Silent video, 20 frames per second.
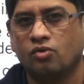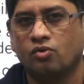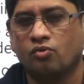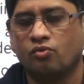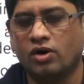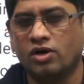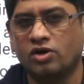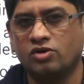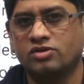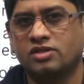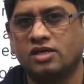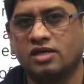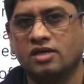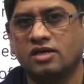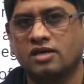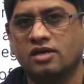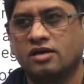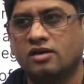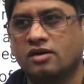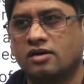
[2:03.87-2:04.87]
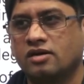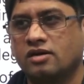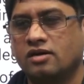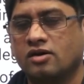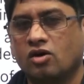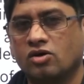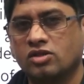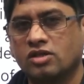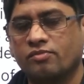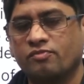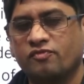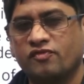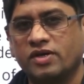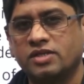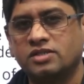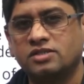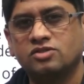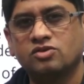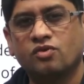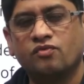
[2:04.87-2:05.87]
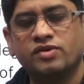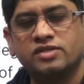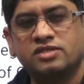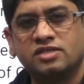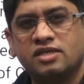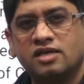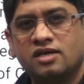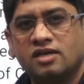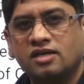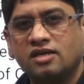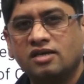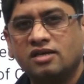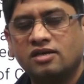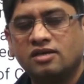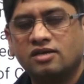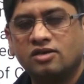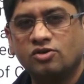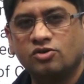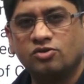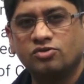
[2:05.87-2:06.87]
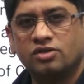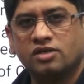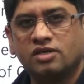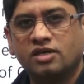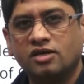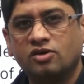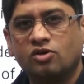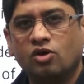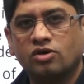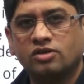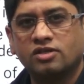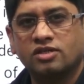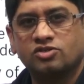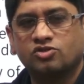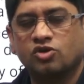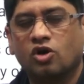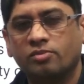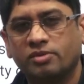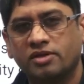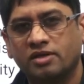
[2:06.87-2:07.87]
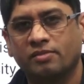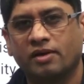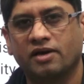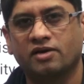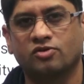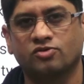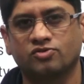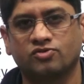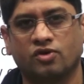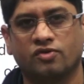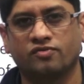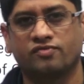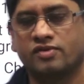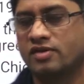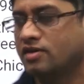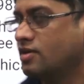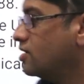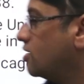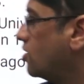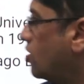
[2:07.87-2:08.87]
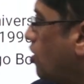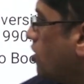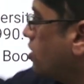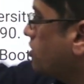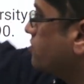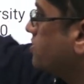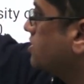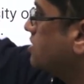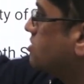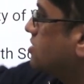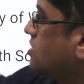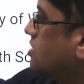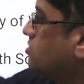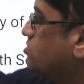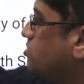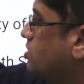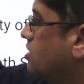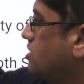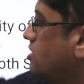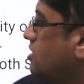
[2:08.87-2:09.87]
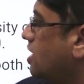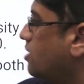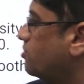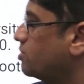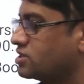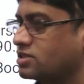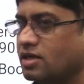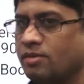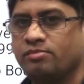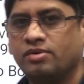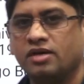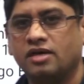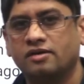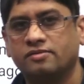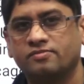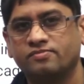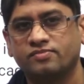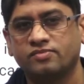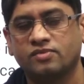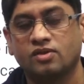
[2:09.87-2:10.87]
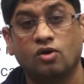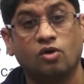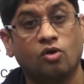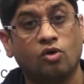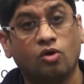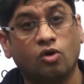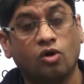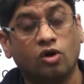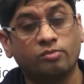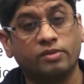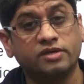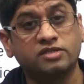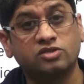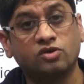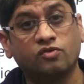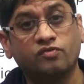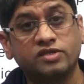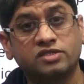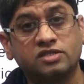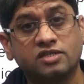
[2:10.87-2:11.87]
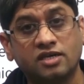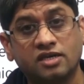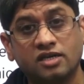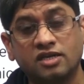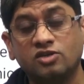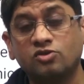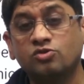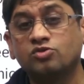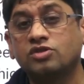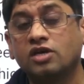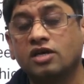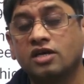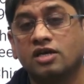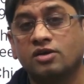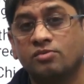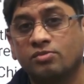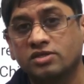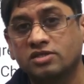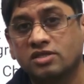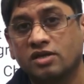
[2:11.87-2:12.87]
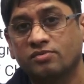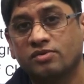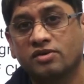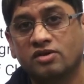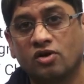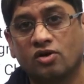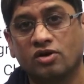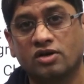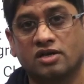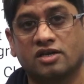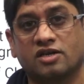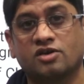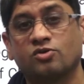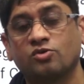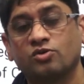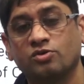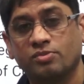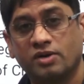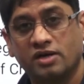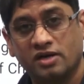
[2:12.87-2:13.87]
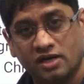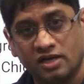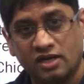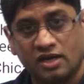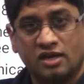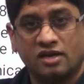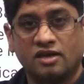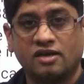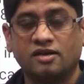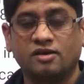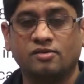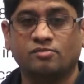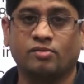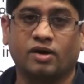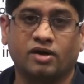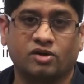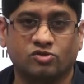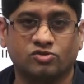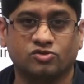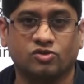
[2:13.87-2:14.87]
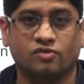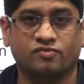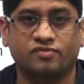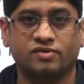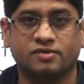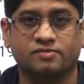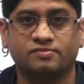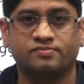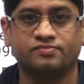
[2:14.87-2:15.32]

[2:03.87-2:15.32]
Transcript: What do you think, on the basis of which degree do you think he got the job in Microsoft out of these three, BE, MS, MBA? On basis of which degree you think he must have got recruitment in Microsoft?